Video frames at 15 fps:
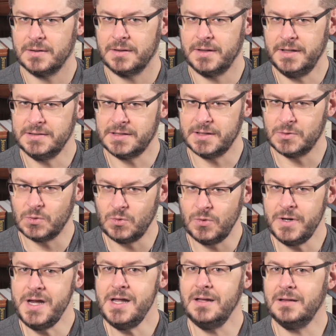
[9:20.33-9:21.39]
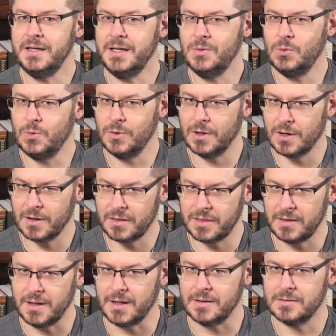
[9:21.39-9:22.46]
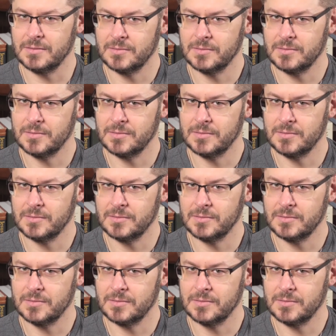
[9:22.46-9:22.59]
is it really worth it?